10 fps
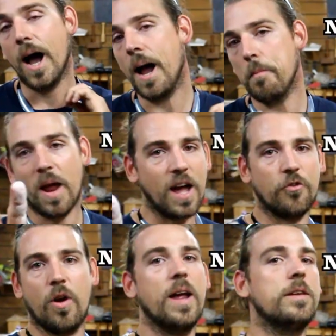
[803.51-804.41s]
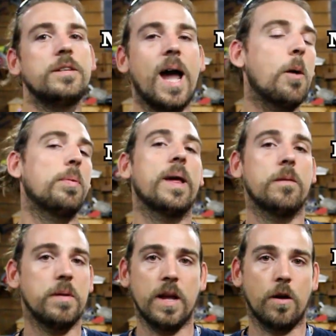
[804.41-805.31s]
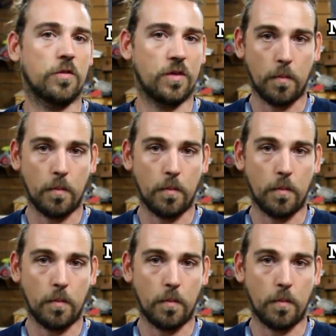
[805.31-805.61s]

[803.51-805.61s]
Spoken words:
I'm not trying to downplay the beginners.